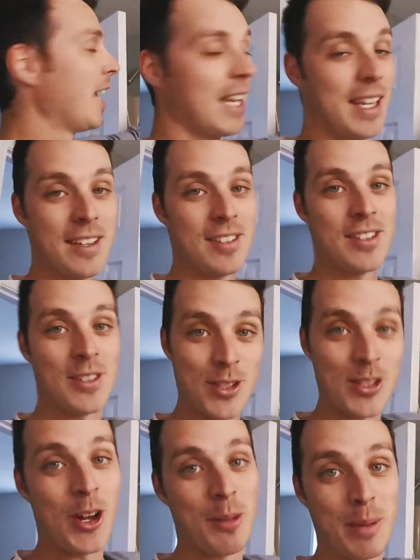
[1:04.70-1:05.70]
is
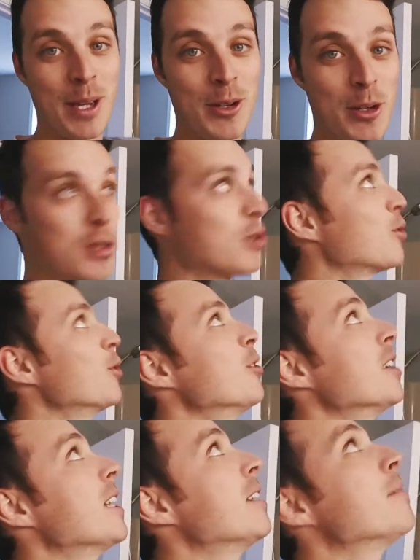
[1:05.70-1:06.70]
installed by yours
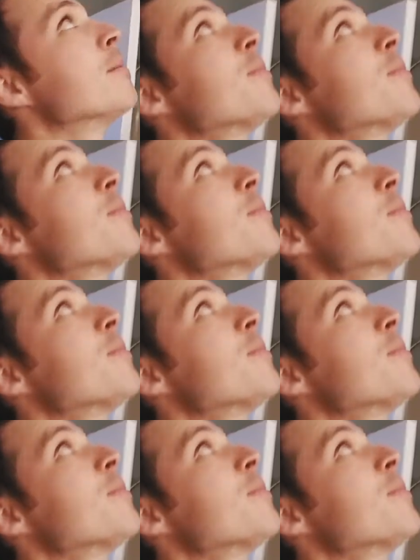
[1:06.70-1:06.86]
truly.